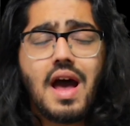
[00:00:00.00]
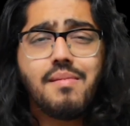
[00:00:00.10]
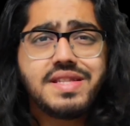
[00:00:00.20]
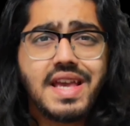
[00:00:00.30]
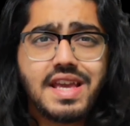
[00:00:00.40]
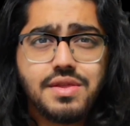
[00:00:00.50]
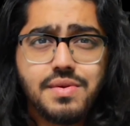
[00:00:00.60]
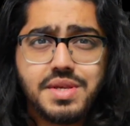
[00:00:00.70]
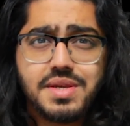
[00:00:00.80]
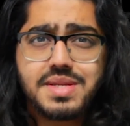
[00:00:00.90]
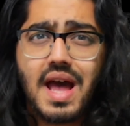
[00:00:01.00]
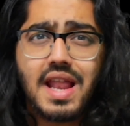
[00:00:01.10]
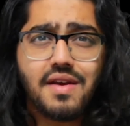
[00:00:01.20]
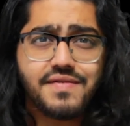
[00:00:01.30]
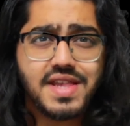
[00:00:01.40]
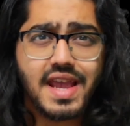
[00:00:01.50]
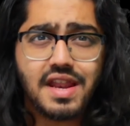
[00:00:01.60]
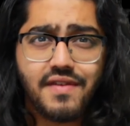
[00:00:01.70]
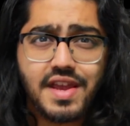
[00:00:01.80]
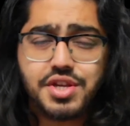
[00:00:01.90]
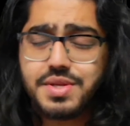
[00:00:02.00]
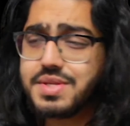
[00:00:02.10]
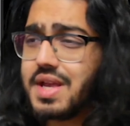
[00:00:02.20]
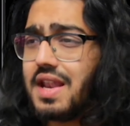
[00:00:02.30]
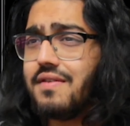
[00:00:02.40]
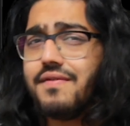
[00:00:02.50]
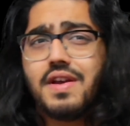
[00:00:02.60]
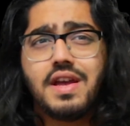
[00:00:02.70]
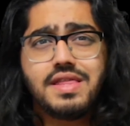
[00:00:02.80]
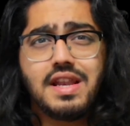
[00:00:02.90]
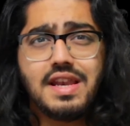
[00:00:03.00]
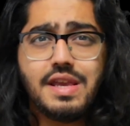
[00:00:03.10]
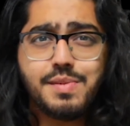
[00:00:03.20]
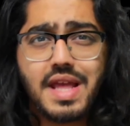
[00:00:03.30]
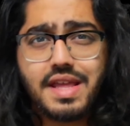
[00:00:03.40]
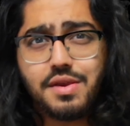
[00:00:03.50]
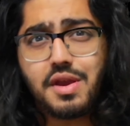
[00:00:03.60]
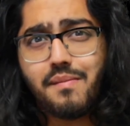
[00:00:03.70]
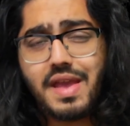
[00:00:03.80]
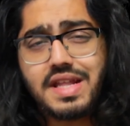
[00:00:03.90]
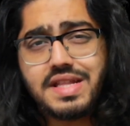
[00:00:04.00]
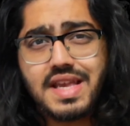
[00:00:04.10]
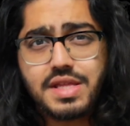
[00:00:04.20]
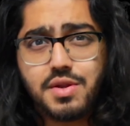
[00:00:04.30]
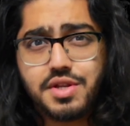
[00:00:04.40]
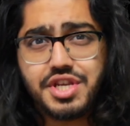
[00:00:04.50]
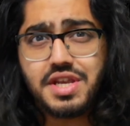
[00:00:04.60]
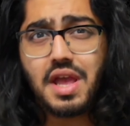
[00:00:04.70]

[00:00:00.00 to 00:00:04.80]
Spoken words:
I'm a tech enthusiast. I love tech innovations. I love the leaps that you can make in technology.